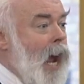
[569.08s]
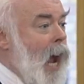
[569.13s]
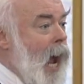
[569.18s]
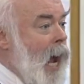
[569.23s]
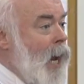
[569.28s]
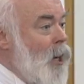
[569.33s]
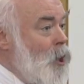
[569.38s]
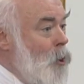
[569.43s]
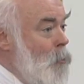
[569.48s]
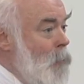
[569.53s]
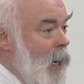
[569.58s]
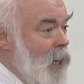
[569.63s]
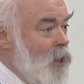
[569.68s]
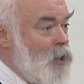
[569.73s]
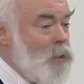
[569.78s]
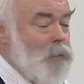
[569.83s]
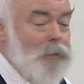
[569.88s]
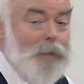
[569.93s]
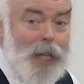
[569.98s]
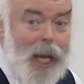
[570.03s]
and you make
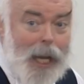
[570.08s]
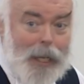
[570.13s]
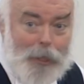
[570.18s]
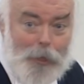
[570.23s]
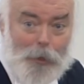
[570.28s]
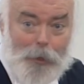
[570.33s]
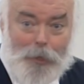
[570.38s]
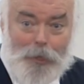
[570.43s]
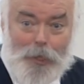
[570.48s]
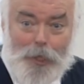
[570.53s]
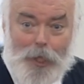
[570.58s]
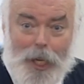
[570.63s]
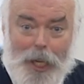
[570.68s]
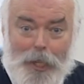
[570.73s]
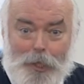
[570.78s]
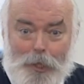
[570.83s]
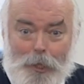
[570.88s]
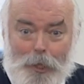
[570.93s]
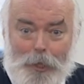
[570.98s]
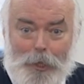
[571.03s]
some technical
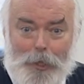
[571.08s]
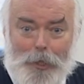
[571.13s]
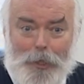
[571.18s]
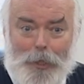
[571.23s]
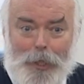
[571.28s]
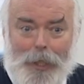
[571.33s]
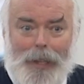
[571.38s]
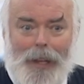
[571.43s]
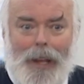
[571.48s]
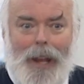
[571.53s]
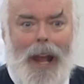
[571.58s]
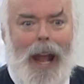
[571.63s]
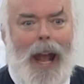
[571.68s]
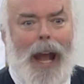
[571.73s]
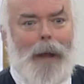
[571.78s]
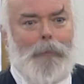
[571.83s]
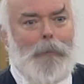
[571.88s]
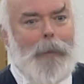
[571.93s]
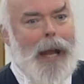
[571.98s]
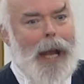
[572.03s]
suggestions,
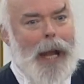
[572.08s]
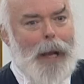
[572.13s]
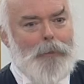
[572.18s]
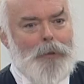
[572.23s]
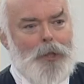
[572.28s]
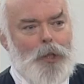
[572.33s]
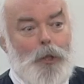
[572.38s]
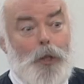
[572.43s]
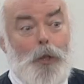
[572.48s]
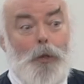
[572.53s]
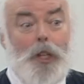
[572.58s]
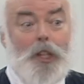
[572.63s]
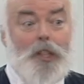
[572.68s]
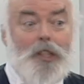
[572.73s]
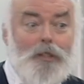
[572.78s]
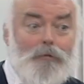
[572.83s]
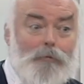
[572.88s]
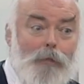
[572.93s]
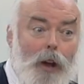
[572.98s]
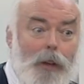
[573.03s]
and perhaps you do
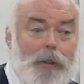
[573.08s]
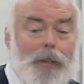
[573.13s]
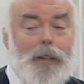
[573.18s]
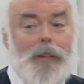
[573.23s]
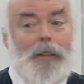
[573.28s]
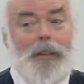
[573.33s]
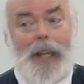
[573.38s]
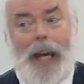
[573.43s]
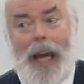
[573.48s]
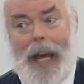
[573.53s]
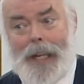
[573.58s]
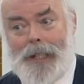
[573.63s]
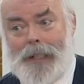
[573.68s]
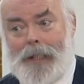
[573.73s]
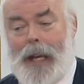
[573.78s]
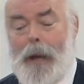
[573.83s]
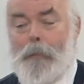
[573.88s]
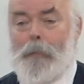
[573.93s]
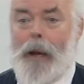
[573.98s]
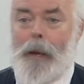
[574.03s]
this rather than that,
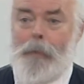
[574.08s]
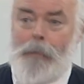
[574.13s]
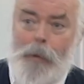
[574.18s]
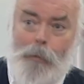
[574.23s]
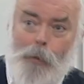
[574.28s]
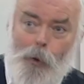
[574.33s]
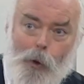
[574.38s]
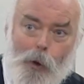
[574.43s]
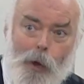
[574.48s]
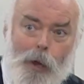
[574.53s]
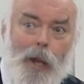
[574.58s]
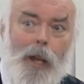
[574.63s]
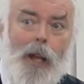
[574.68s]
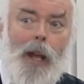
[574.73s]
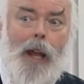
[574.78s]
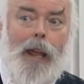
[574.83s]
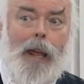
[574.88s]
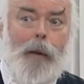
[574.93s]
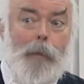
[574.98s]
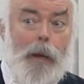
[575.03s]
and that might be more,
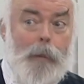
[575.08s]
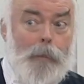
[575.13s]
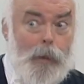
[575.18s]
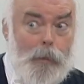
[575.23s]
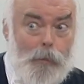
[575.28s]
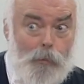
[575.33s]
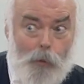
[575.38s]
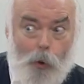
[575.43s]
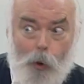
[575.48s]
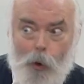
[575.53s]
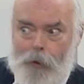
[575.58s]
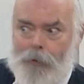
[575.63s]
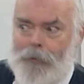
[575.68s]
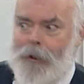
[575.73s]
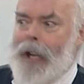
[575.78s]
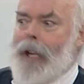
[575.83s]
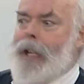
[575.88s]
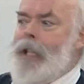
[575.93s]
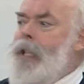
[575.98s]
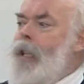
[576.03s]
that might be more
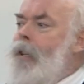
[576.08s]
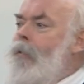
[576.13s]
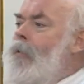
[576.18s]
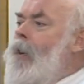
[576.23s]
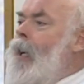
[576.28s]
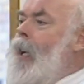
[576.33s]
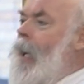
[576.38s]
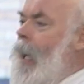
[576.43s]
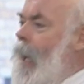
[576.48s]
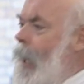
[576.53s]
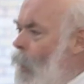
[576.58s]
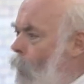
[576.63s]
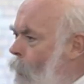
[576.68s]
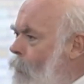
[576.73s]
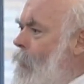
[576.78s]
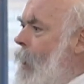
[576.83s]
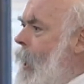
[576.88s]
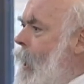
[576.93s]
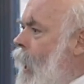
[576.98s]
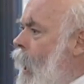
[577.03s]
effective. And
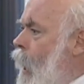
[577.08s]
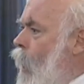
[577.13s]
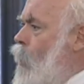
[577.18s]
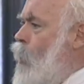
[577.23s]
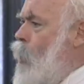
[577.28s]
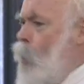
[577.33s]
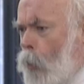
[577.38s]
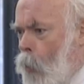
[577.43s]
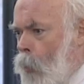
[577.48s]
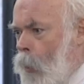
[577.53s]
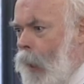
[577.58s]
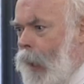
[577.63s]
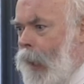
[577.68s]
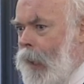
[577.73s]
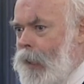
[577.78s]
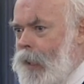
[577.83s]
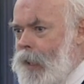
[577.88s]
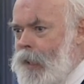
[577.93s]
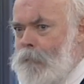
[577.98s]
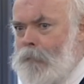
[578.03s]
off they go, chalkling
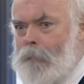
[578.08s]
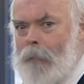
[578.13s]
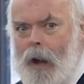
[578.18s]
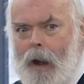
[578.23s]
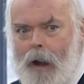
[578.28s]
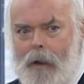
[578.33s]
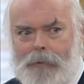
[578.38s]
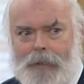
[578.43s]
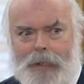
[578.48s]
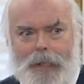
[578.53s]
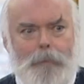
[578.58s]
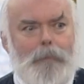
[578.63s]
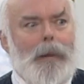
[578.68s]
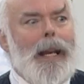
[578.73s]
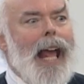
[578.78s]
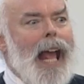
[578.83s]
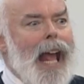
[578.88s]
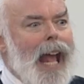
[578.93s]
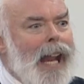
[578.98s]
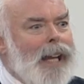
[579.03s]
at this marvelous
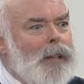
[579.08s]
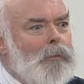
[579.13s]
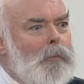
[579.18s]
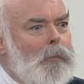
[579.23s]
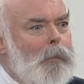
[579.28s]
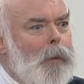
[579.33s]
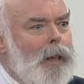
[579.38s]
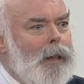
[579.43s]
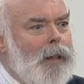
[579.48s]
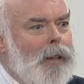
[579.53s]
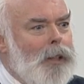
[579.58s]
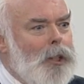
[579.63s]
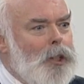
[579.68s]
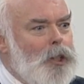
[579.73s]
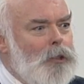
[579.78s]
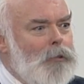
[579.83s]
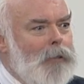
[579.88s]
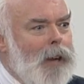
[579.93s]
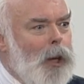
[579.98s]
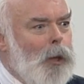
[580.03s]
plan
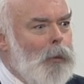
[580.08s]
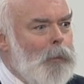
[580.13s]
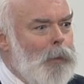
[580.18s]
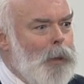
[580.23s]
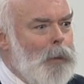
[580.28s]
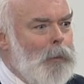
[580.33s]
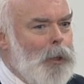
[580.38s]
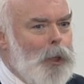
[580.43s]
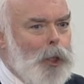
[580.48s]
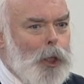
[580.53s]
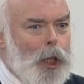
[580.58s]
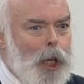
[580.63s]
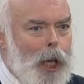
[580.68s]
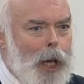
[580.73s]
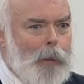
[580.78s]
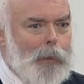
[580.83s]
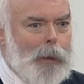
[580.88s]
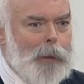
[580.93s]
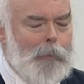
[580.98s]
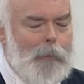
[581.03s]
that you've helped them cook
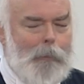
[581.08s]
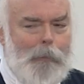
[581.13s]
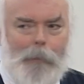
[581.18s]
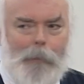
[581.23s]
up.